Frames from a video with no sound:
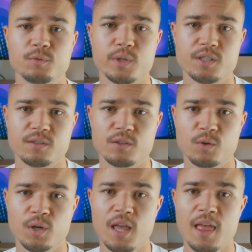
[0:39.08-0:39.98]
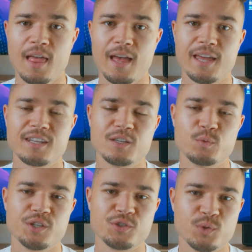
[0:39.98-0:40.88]
of weeks ago and he
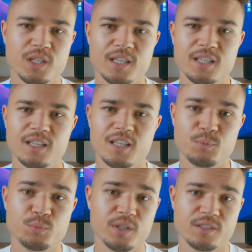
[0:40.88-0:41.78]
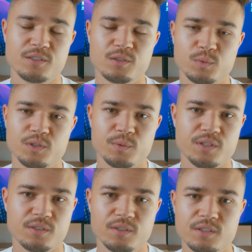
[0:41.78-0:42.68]
was really impressed with the
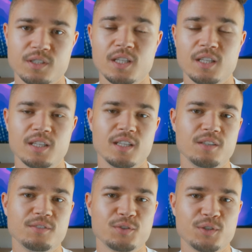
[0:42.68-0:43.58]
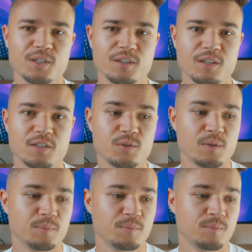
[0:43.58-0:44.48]
results. He even took it on a
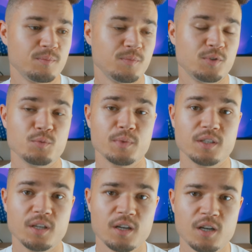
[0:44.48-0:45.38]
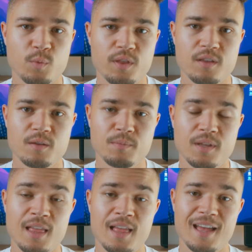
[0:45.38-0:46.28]
trip to Madeira with him
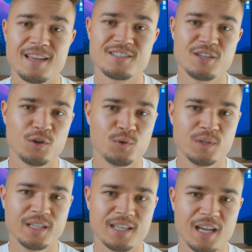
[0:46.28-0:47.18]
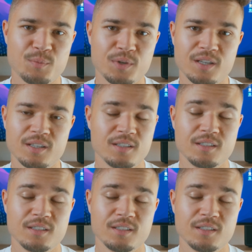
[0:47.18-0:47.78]
as the only camera